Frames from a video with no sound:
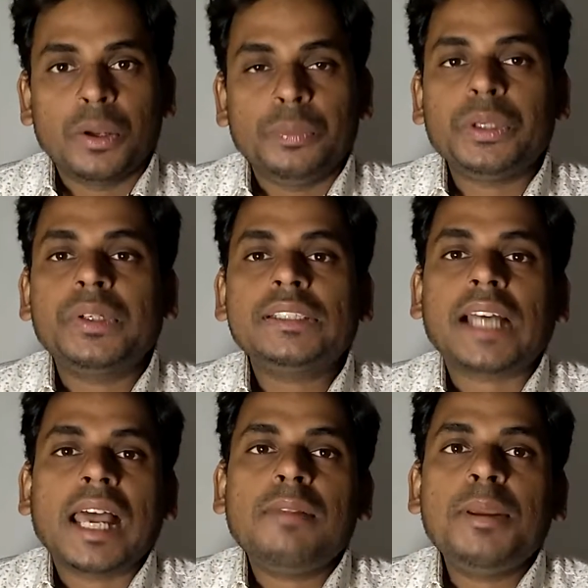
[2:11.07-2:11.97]
Viewers,
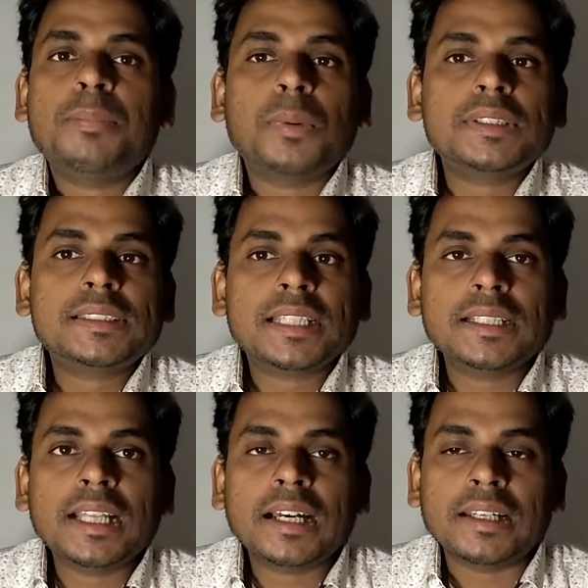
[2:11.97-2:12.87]
I'll be
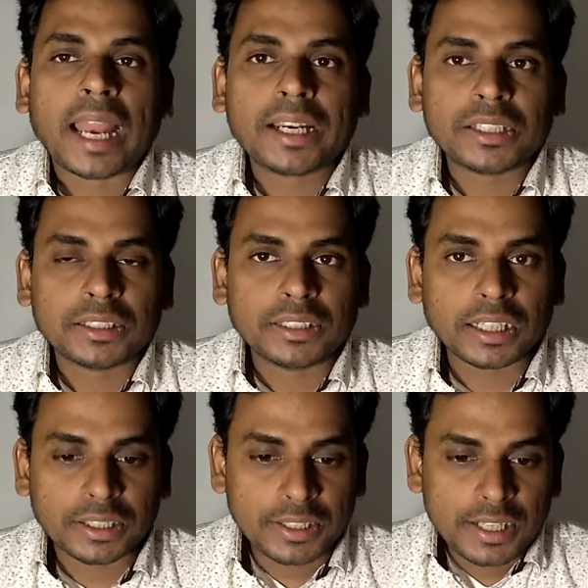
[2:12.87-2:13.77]
posting the letter,
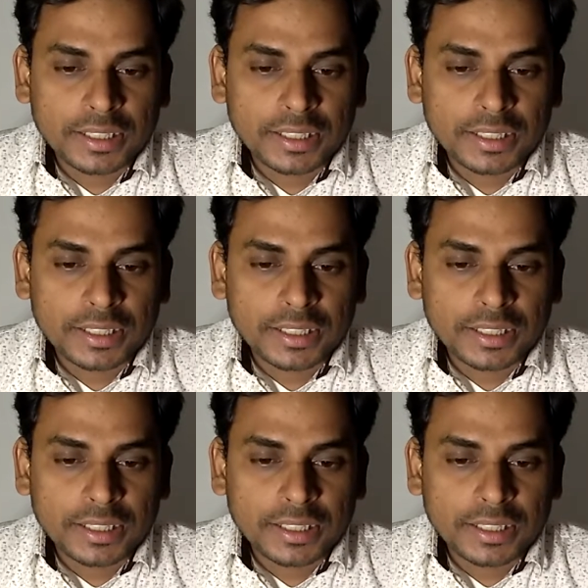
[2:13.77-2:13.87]
the